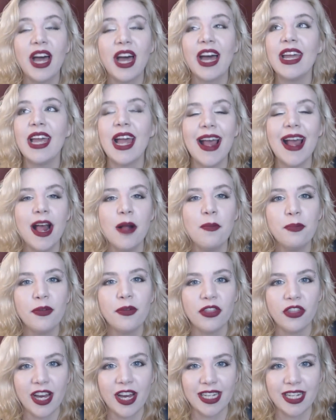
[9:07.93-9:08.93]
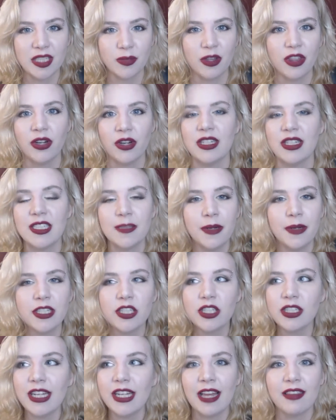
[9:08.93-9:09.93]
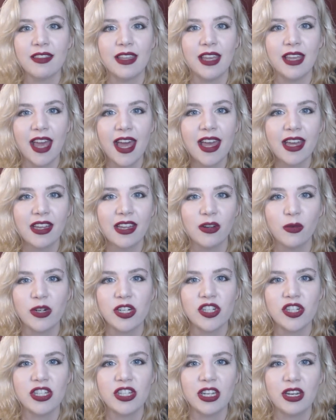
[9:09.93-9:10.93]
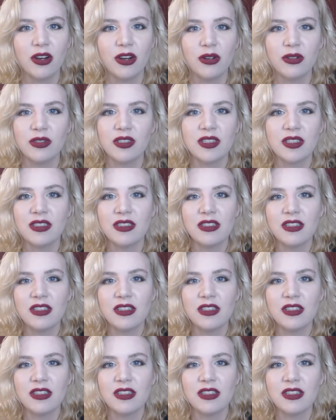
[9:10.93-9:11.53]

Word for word: I empathize with her, especially at the end where she goes